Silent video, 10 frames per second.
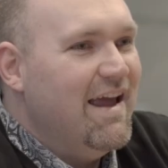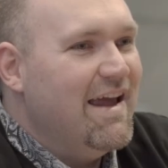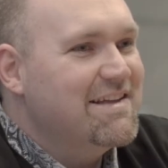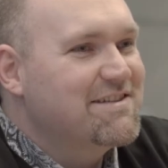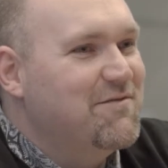
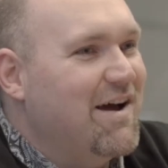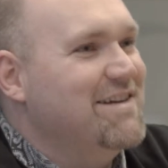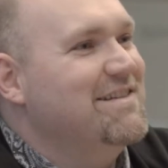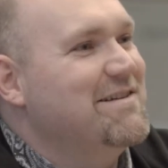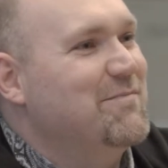It's
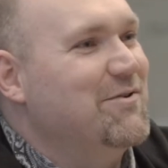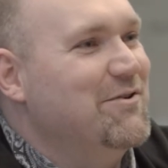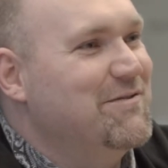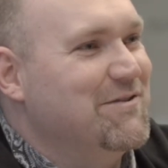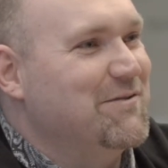vastly
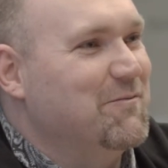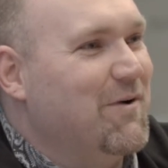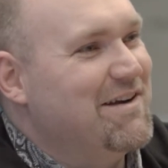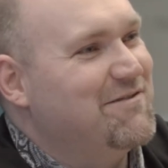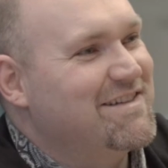improved over
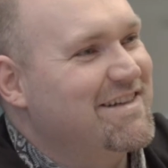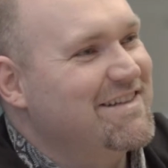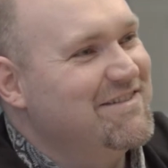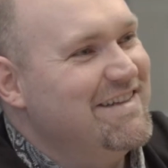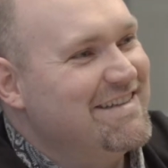1 every
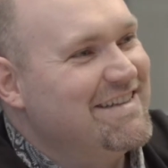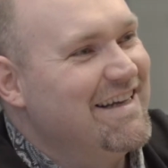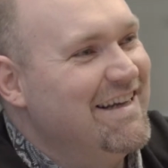6 weeks.